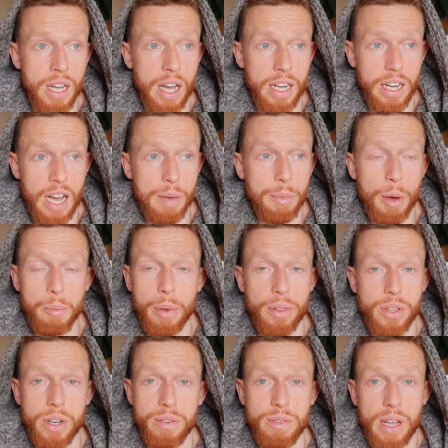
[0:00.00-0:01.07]
And I'm not
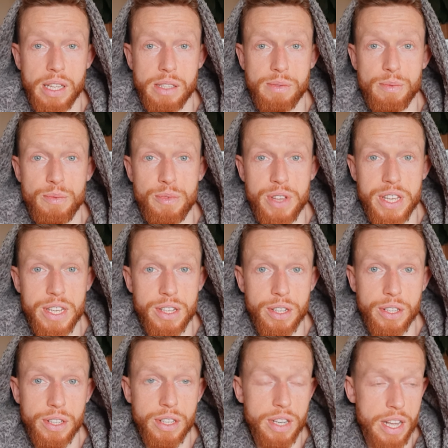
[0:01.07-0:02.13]
bothered if that's
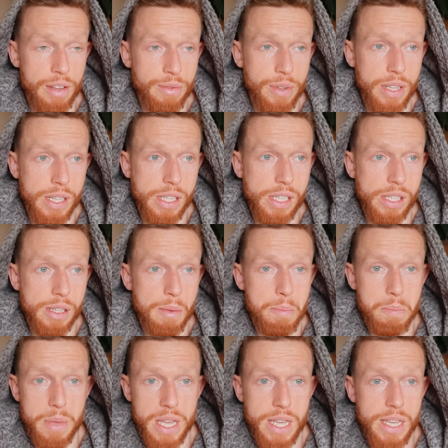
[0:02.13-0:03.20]
vegan, if it's
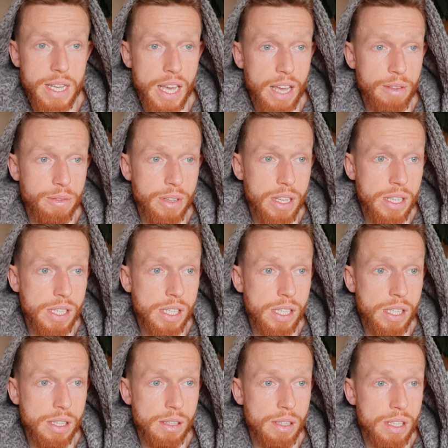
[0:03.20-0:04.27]
meat, if
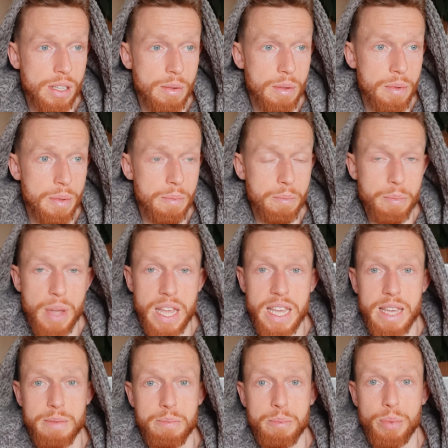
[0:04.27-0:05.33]
it's
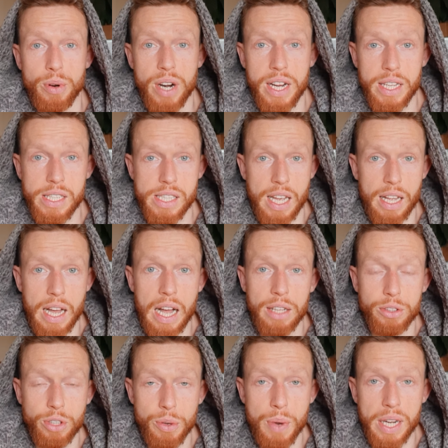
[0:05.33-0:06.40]
eating bricks.
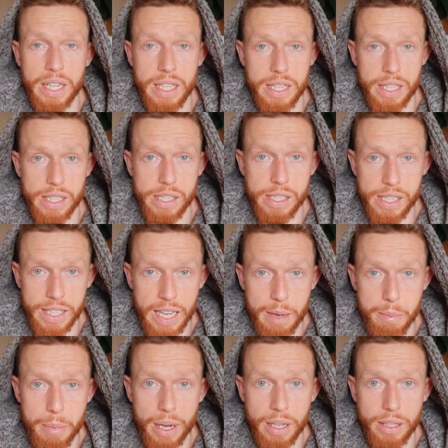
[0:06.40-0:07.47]
I'll do anything to
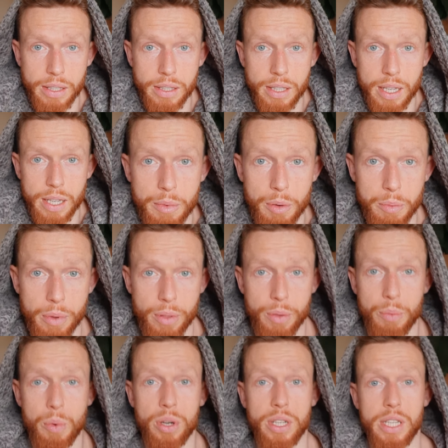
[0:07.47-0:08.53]
get better. not
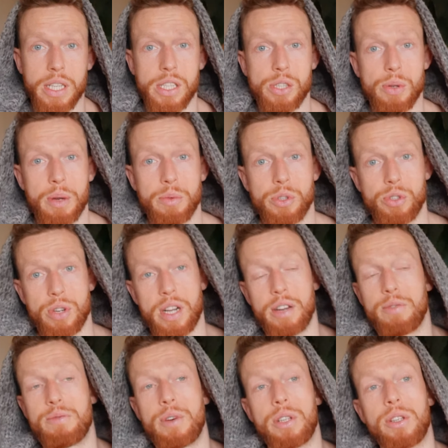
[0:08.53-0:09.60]
bothered what it is. So I'm just trying
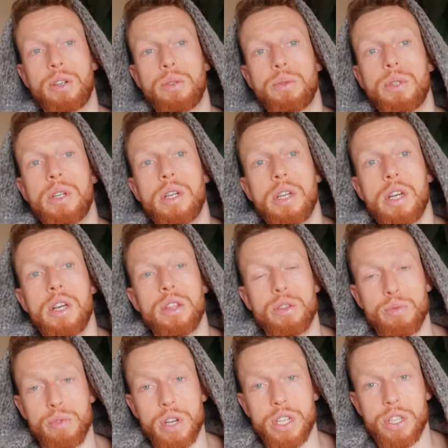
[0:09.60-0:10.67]
to follow
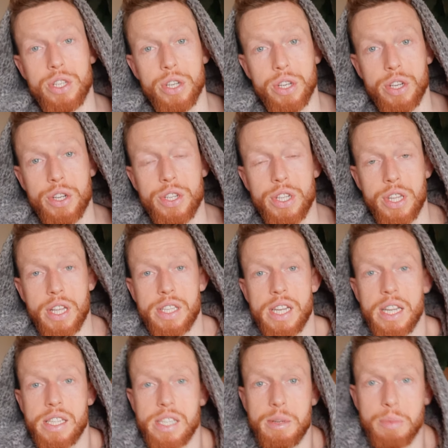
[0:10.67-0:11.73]
the research and the
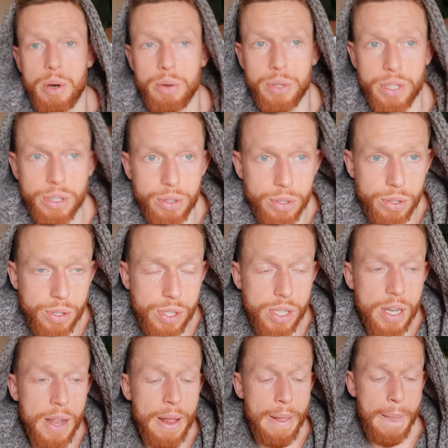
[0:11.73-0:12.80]
testimonials.
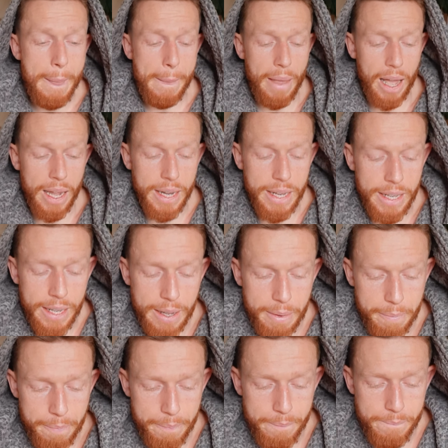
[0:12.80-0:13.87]

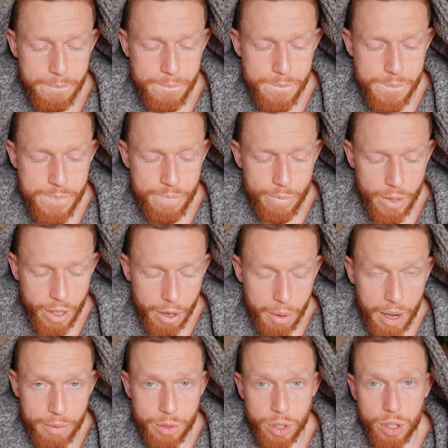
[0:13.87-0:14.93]
And, you know,
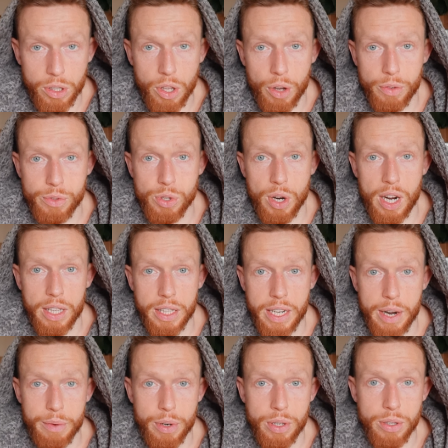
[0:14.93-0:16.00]
I've done a lot of trial and
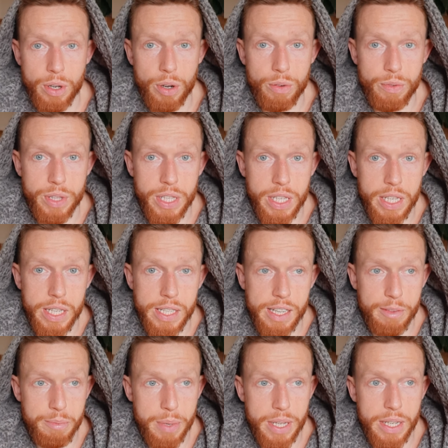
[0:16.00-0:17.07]
error over the years.
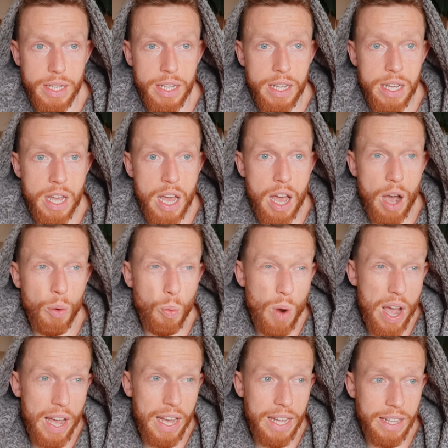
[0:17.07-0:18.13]
I've been
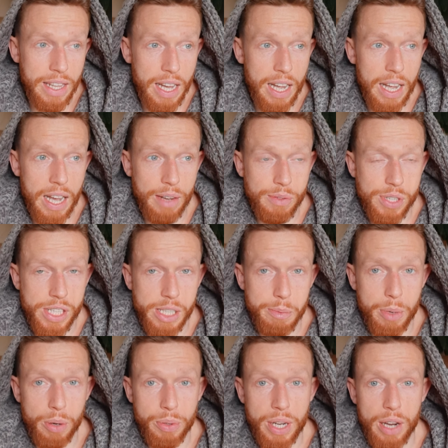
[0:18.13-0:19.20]
aware that I have
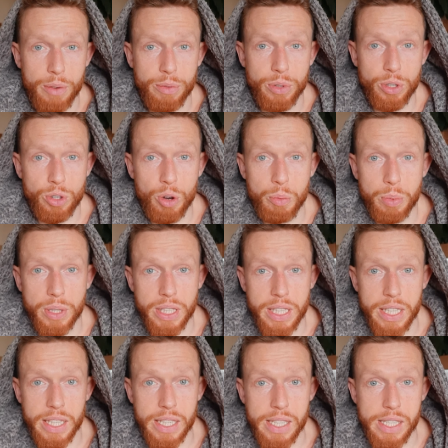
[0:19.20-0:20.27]
SIBO now for a couple of
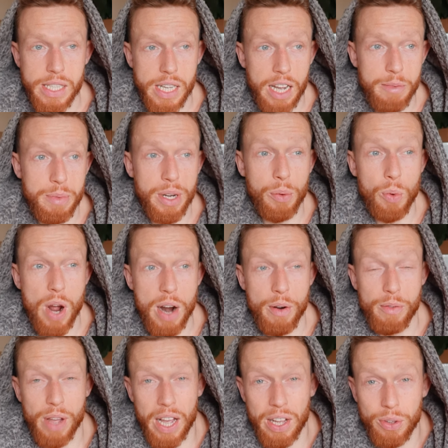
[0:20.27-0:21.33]
years. I've been aware
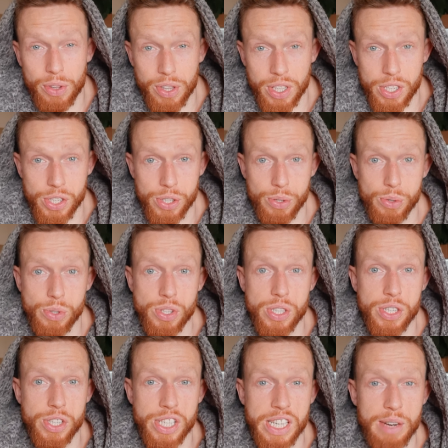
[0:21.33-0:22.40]
of health issues
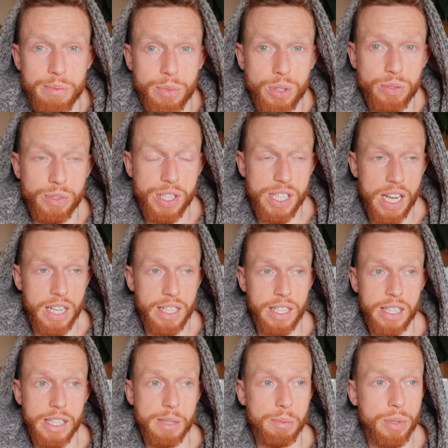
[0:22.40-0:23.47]
in general for 10
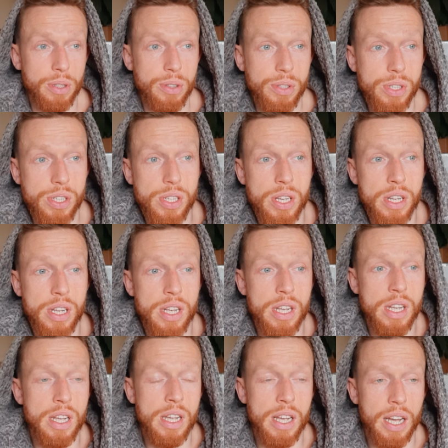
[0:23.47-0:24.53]
years plus.
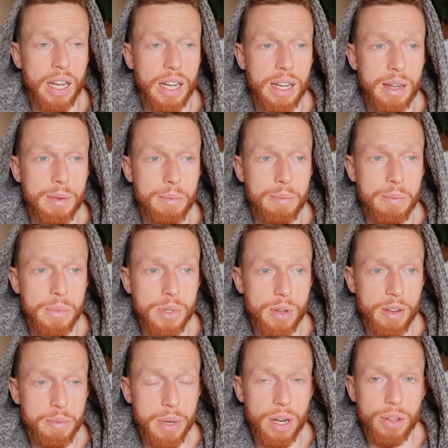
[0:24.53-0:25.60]

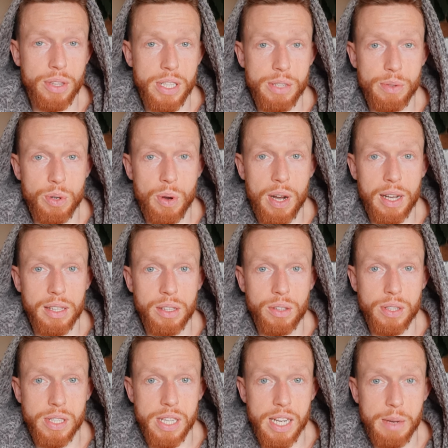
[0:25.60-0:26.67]
So I've been on this for quite a
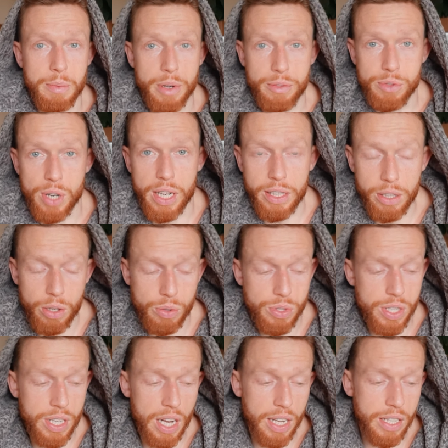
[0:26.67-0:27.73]
long time. I've tried loads
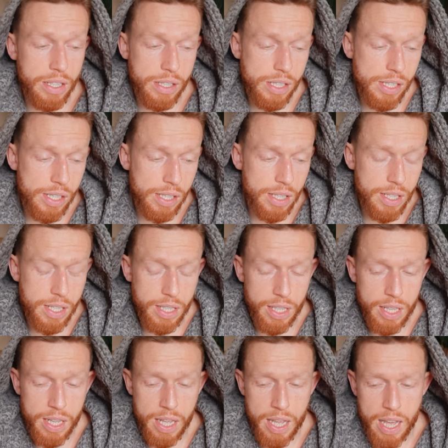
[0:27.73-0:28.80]
of diets and
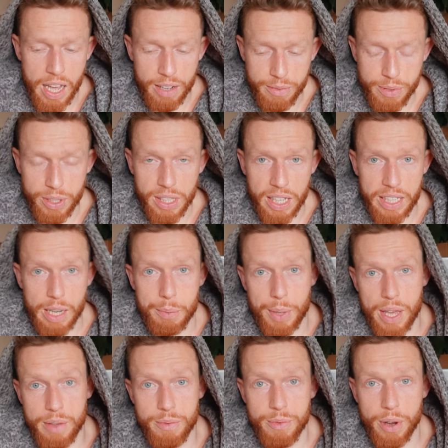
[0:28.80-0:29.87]
I feel like I'm
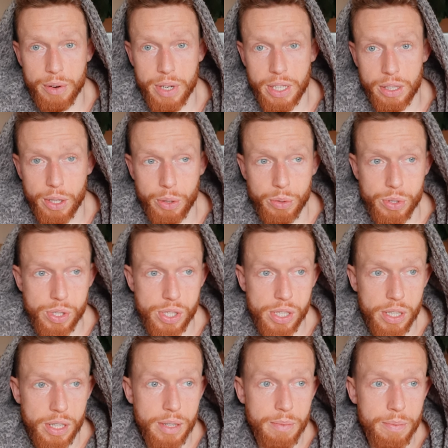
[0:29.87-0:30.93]
getting very close
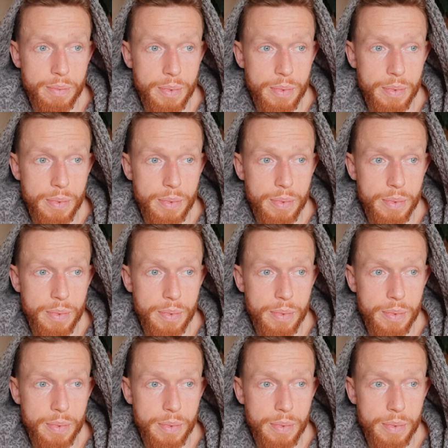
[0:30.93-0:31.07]
to